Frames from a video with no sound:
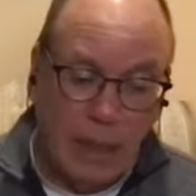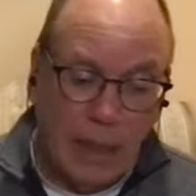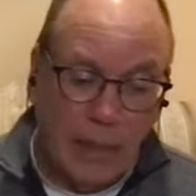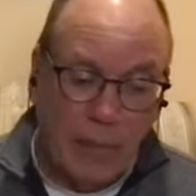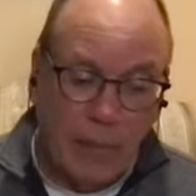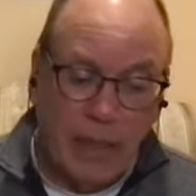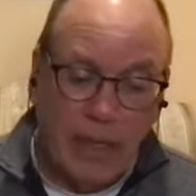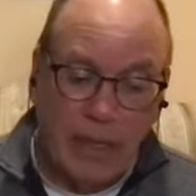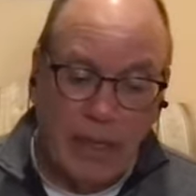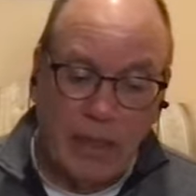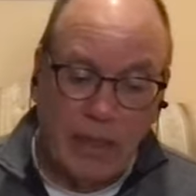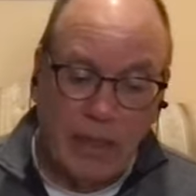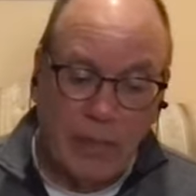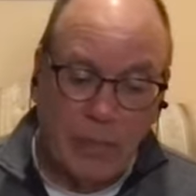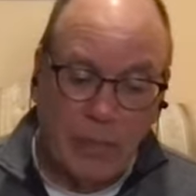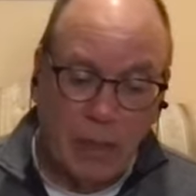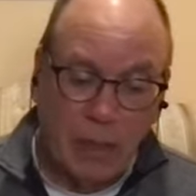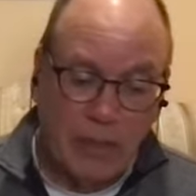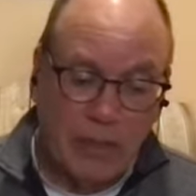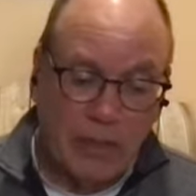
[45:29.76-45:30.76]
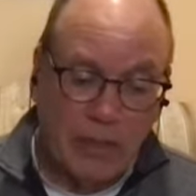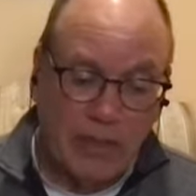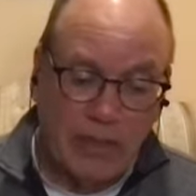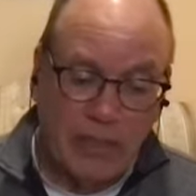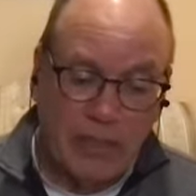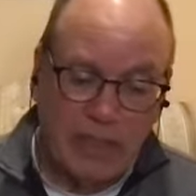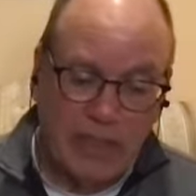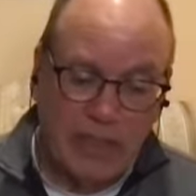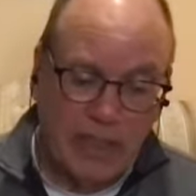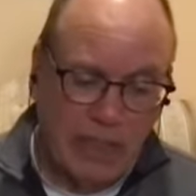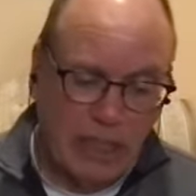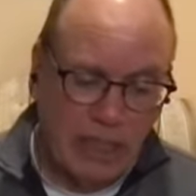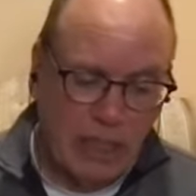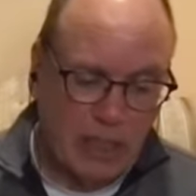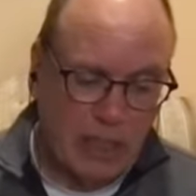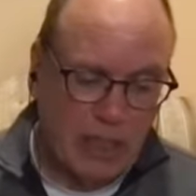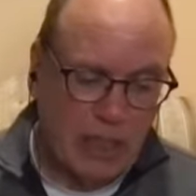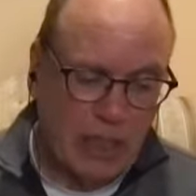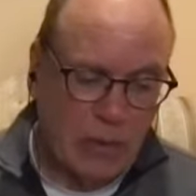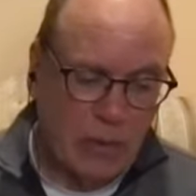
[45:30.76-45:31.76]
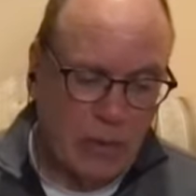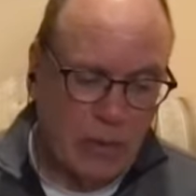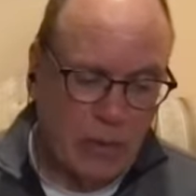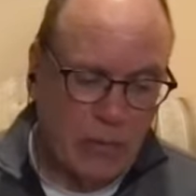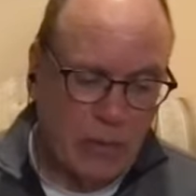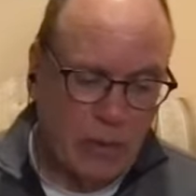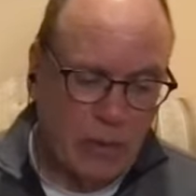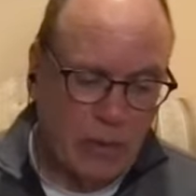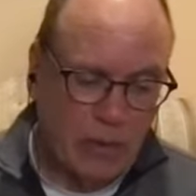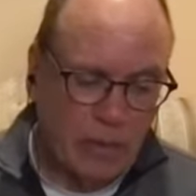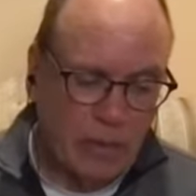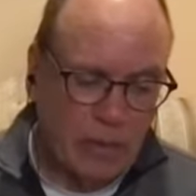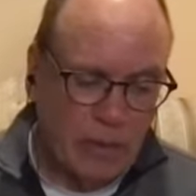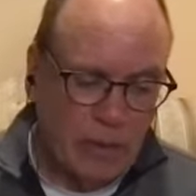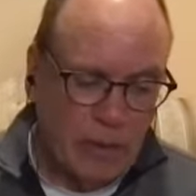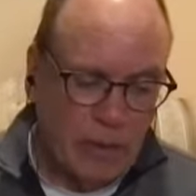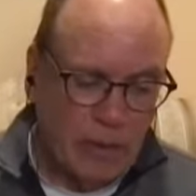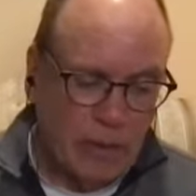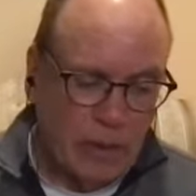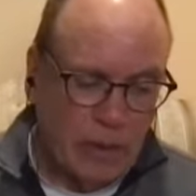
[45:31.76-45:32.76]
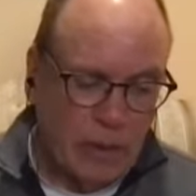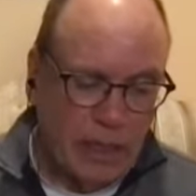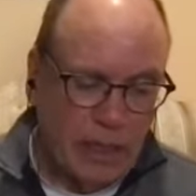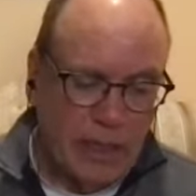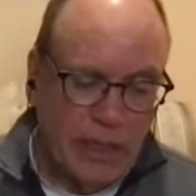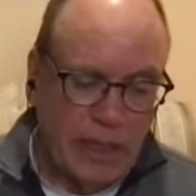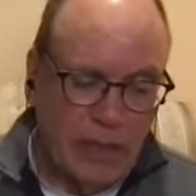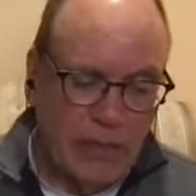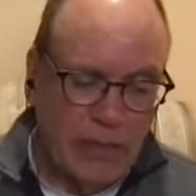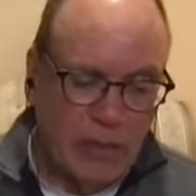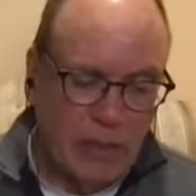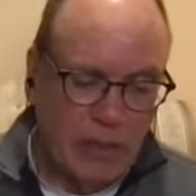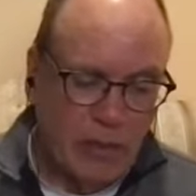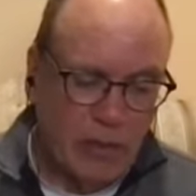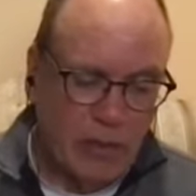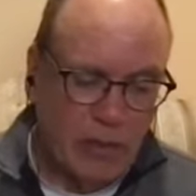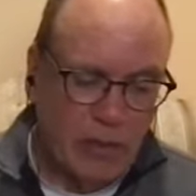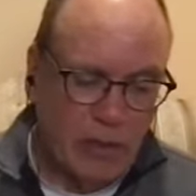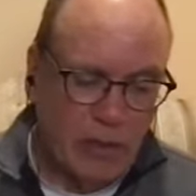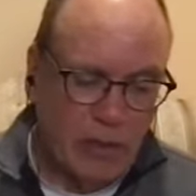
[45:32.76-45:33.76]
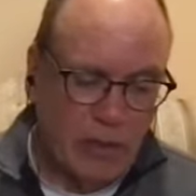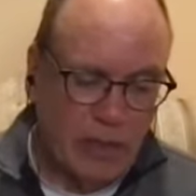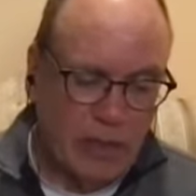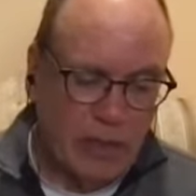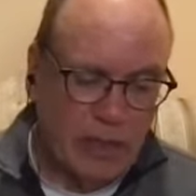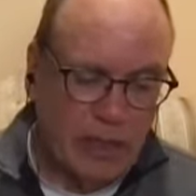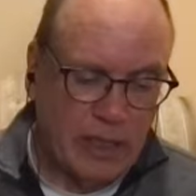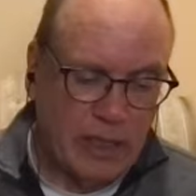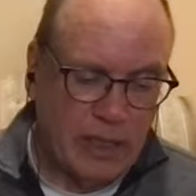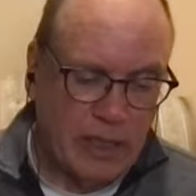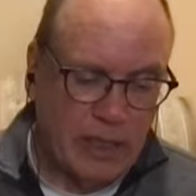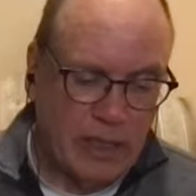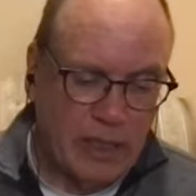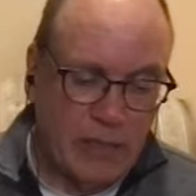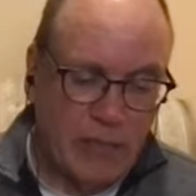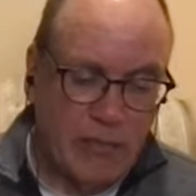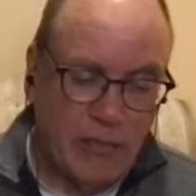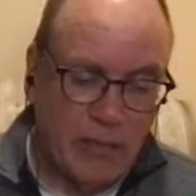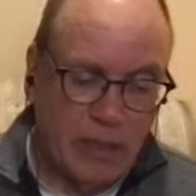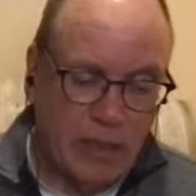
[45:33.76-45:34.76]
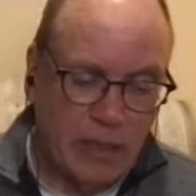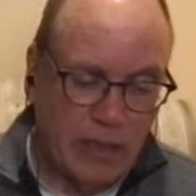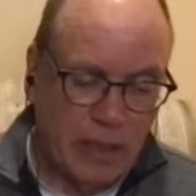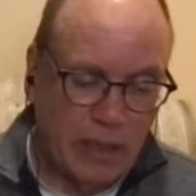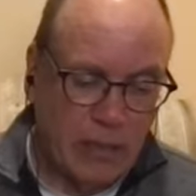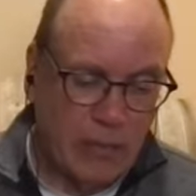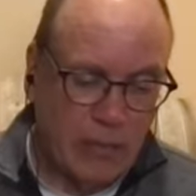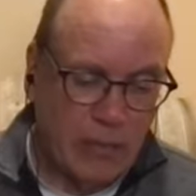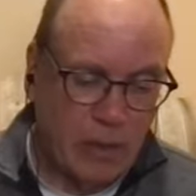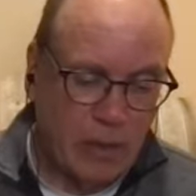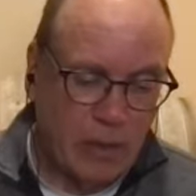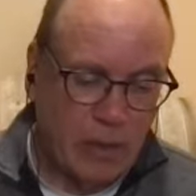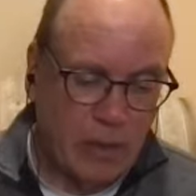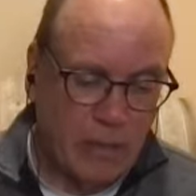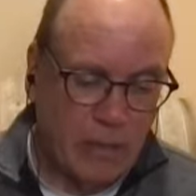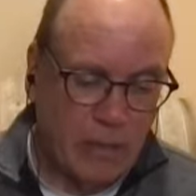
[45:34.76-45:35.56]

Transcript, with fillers: make the smallest distinction, however, and heaven and earth are set infinitely apart.